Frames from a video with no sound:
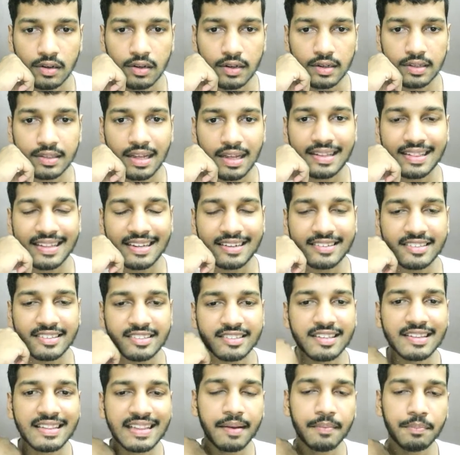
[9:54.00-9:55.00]
I
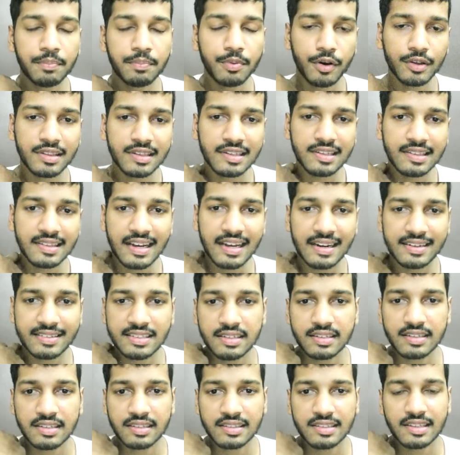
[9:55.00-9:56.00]
started the same process
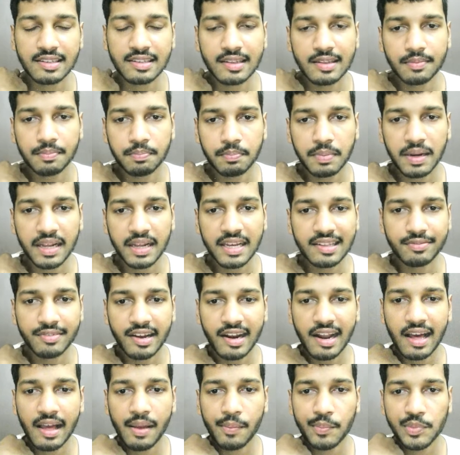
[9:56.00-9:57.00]
at the this
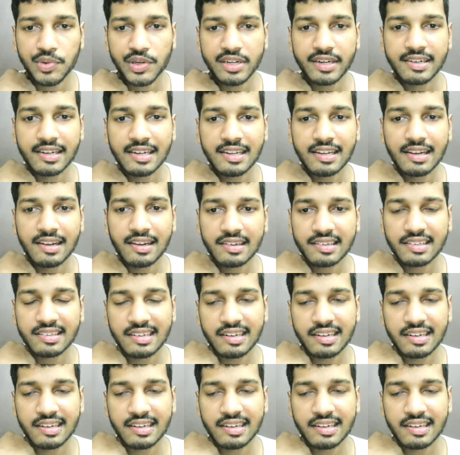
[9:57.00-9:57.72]
place where I am currently,